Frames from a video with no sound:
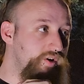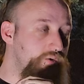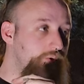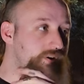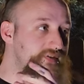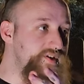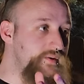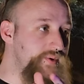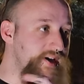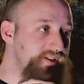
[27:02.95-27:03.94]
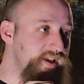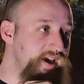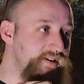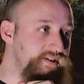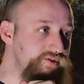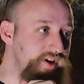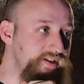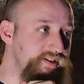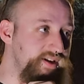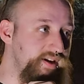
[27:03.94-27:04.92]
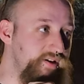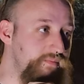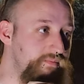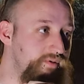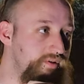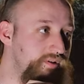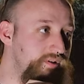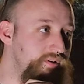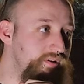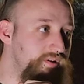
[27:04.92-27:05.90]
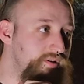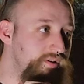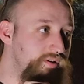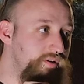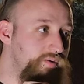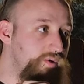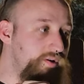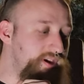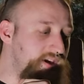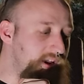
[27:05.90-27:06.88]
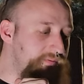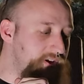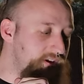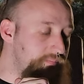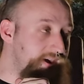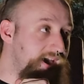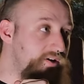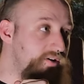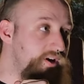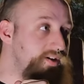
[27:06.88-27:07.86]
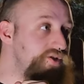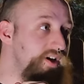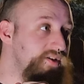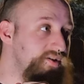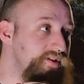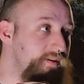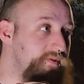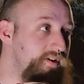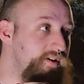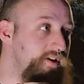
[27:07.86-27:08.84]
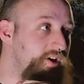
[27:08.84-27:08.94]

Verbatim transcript: Well, what if someone breaks in the house and tries to kill him? Well, he could have like a bat or nunchucks or something.